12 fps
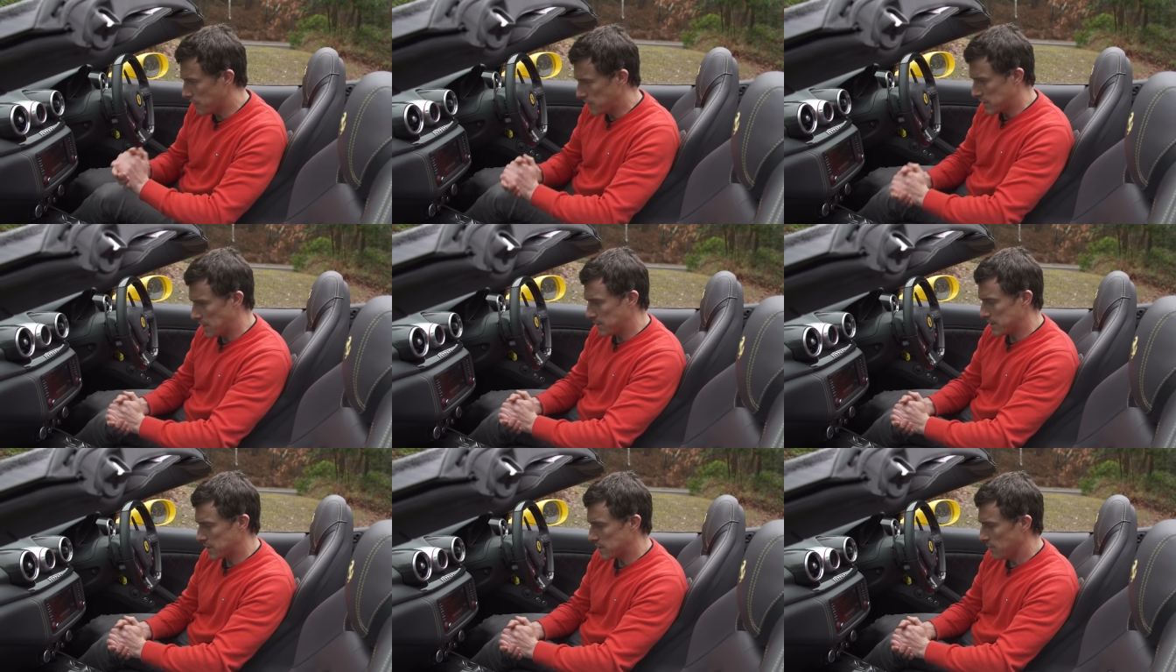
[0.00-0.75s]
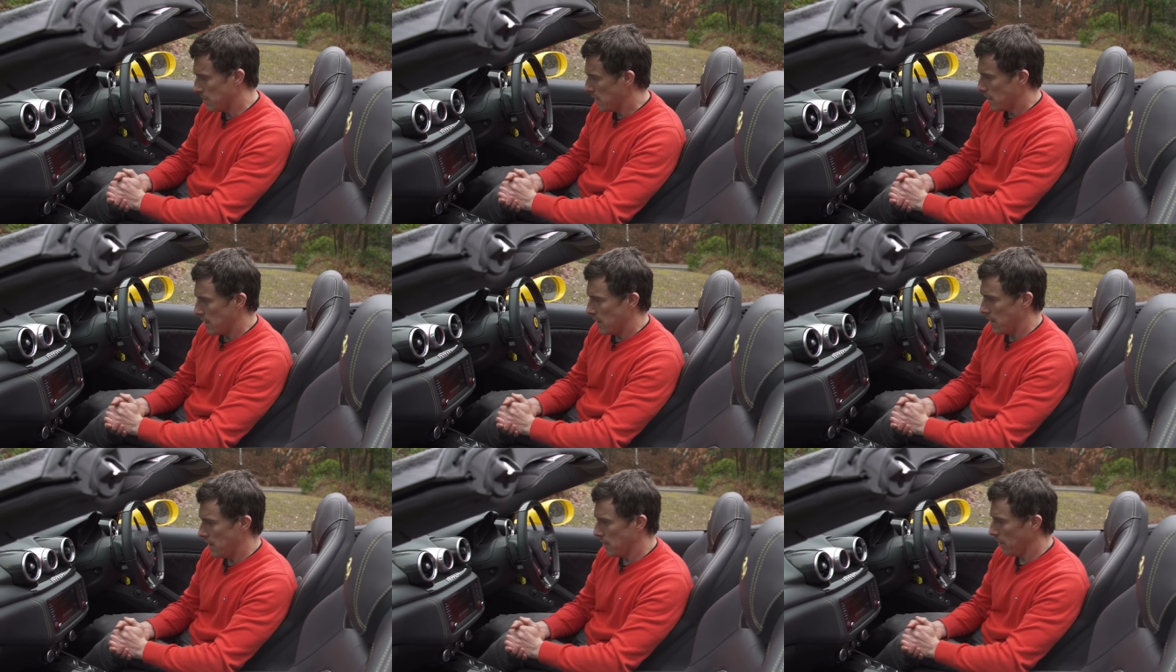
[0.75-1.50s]
the infotainment system,
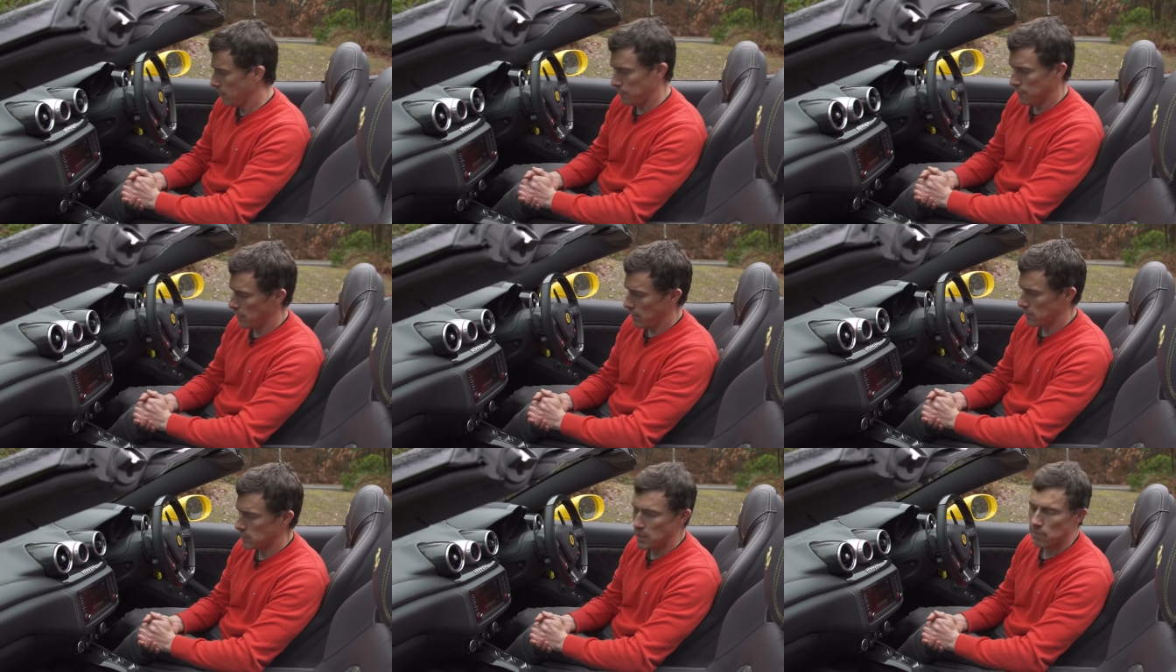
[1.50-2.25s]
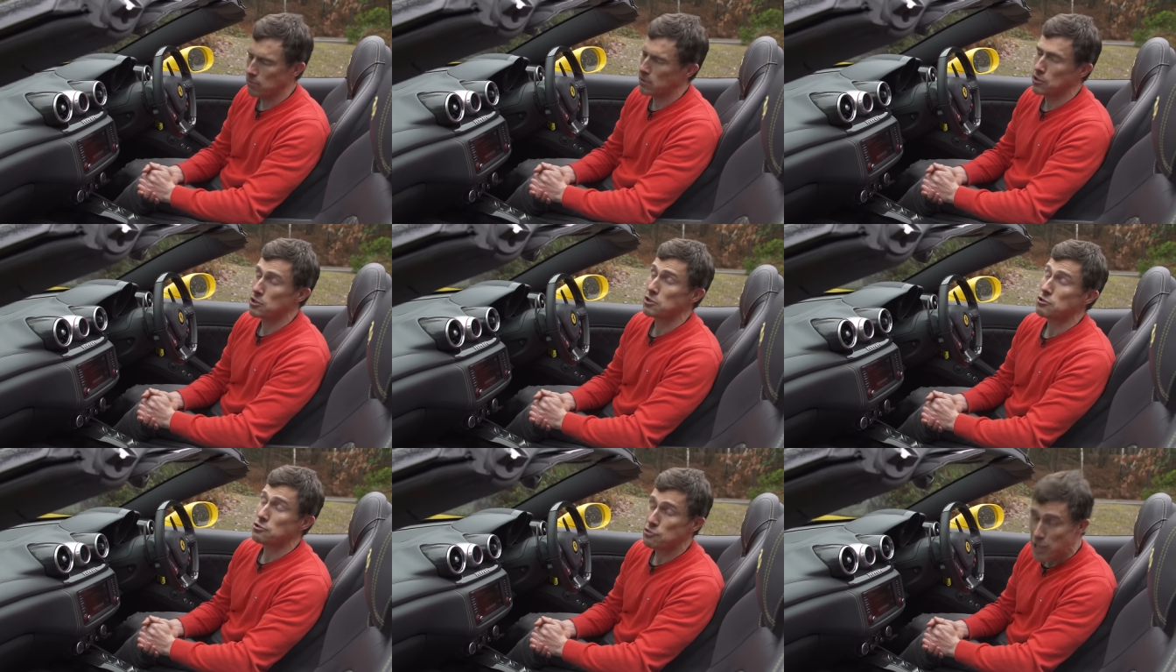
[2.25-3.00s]
in old Ferraris, they were
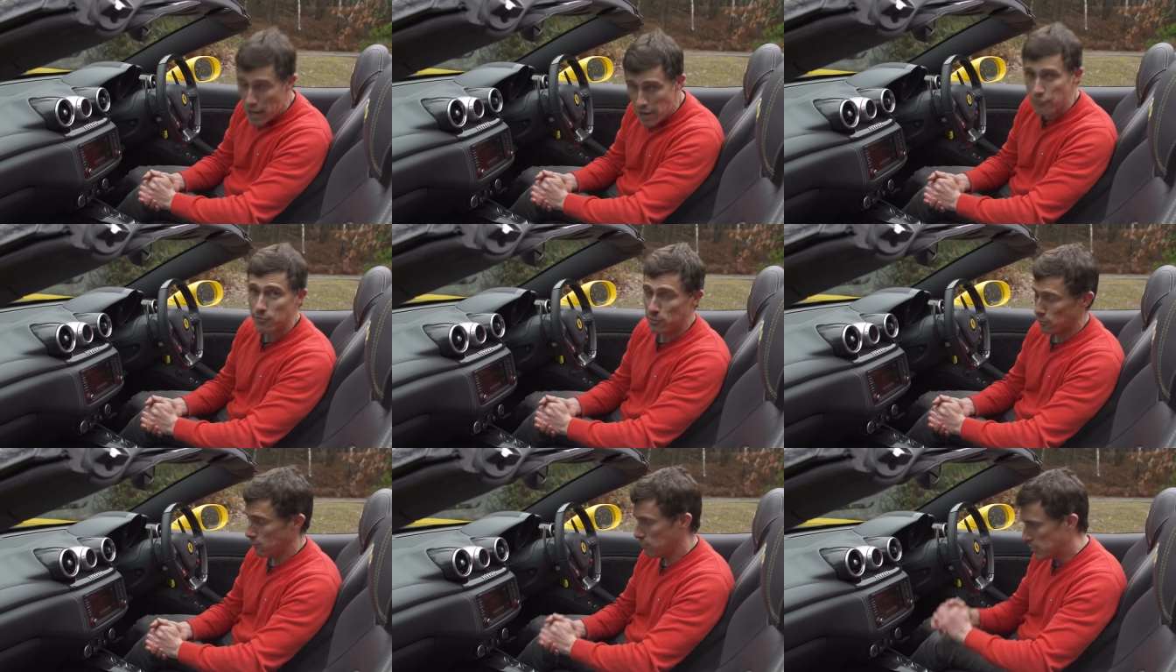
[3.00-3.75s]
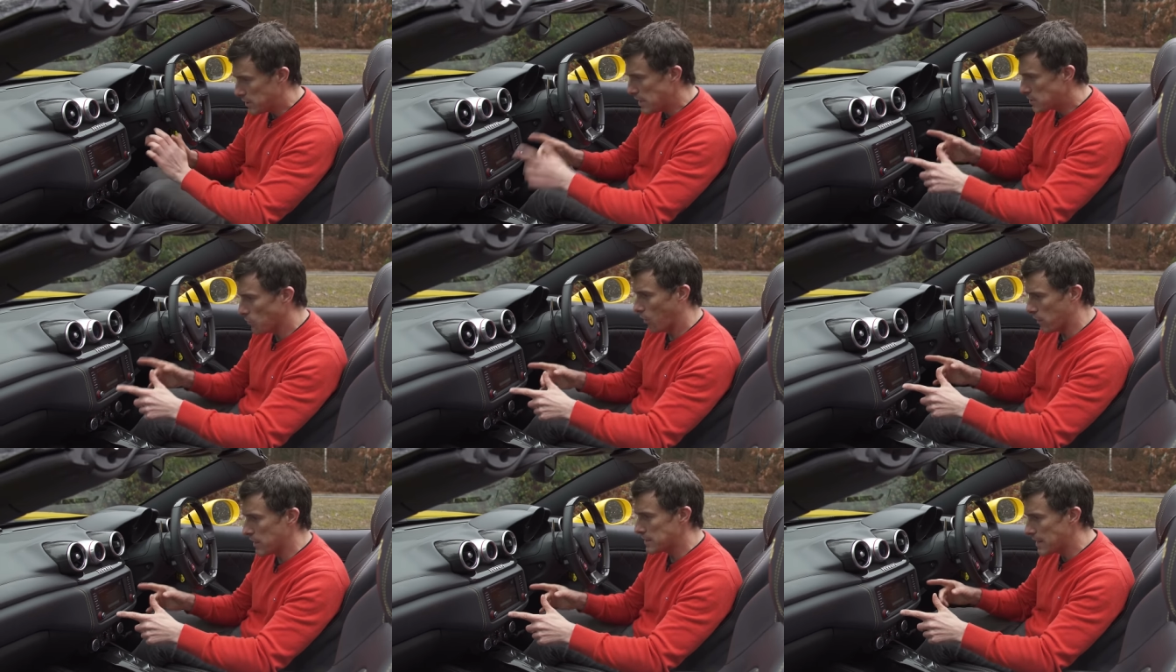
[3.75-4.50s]
terrible. But this
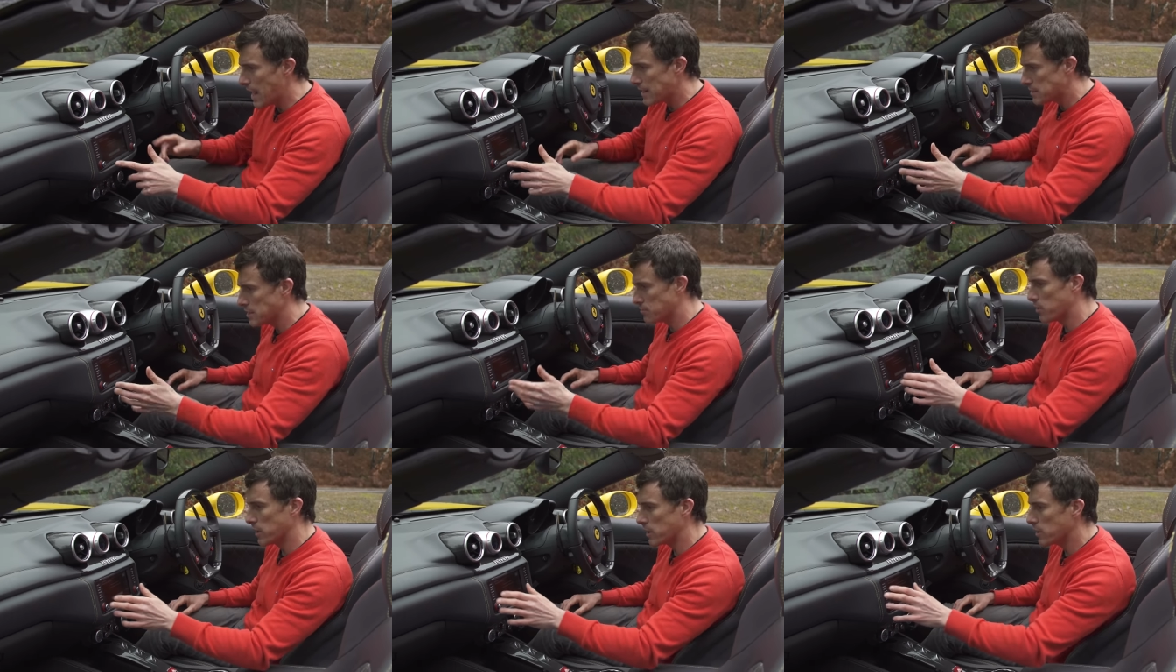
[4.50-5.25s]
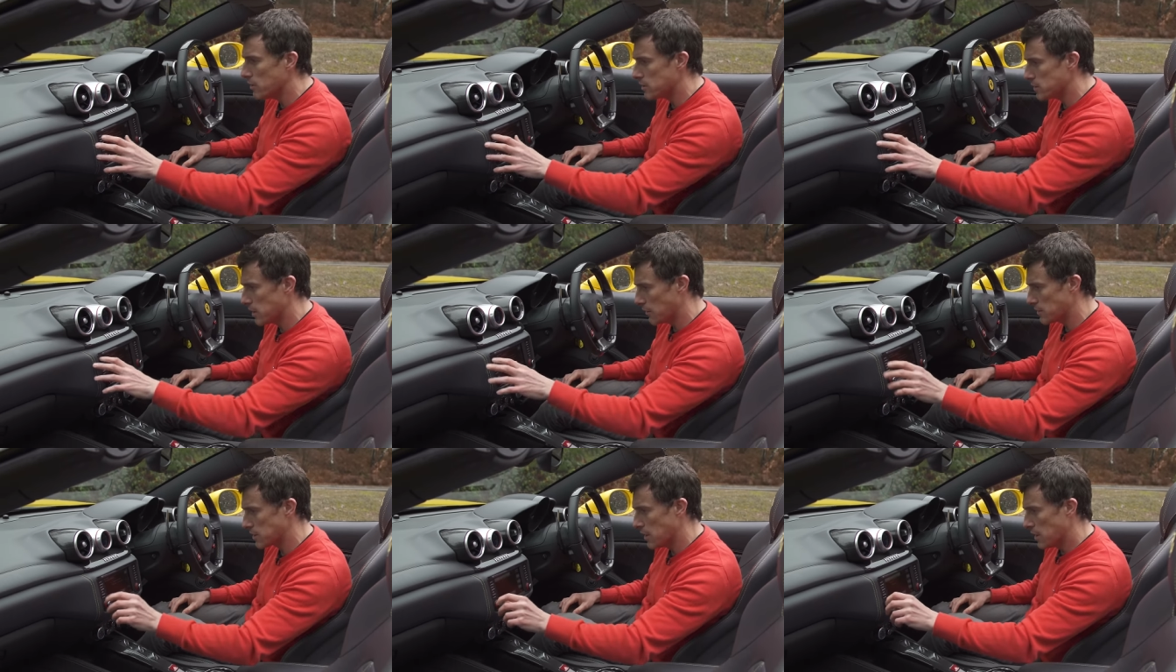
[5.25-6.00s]
one is actually pretty good. You know,
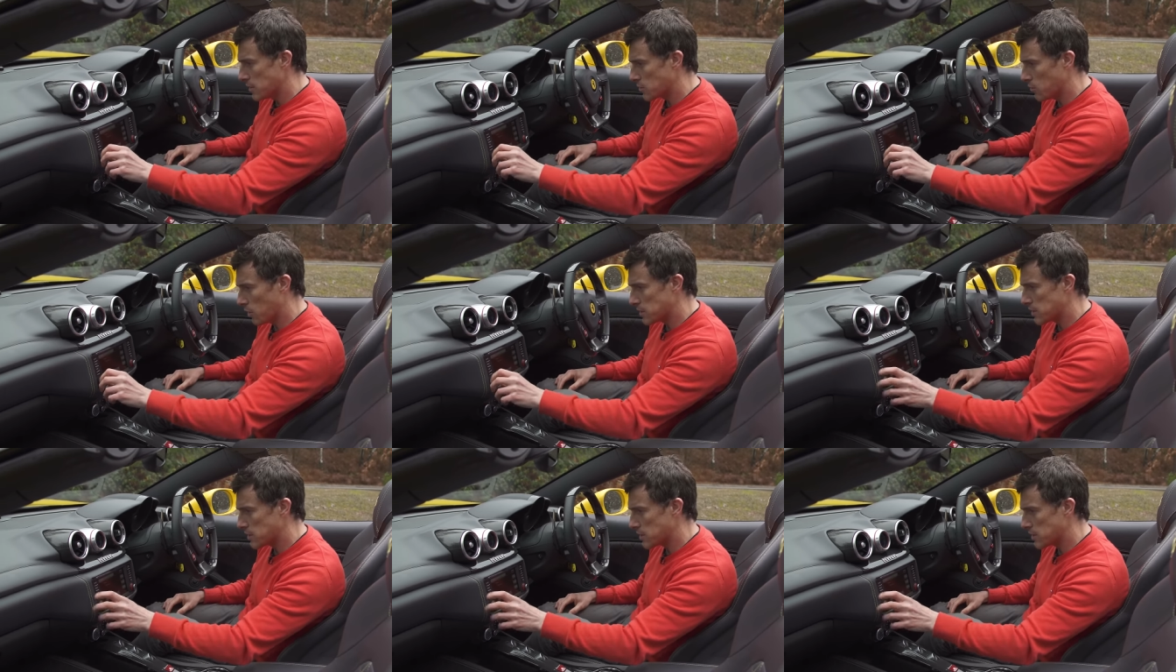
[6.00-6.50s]
it's, it's quite